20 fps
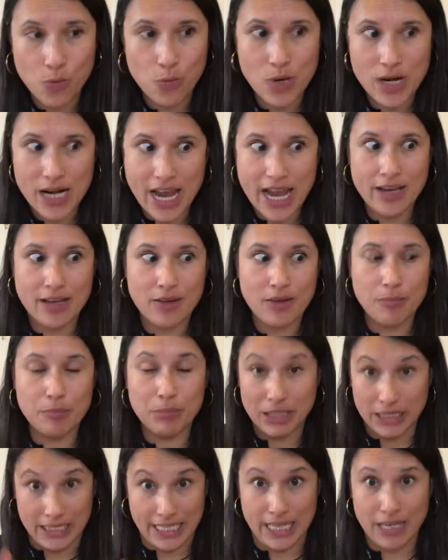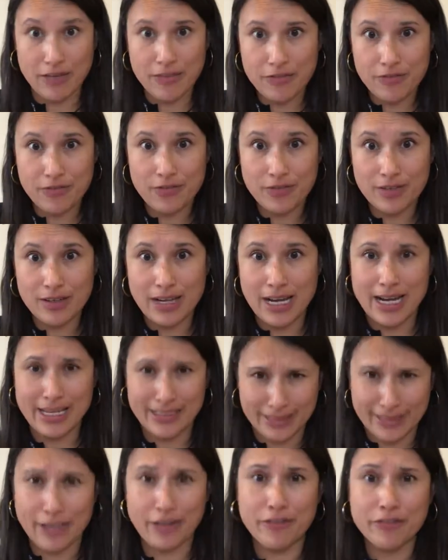What I believe, I
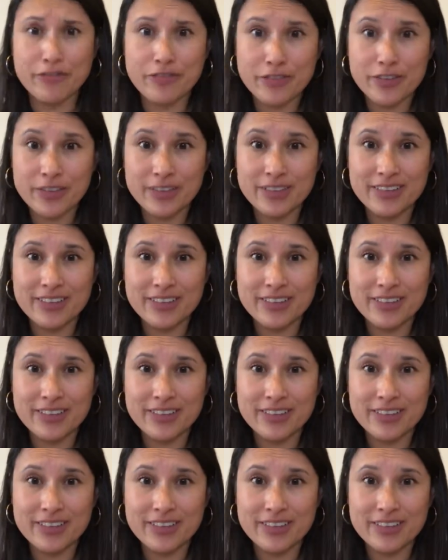live,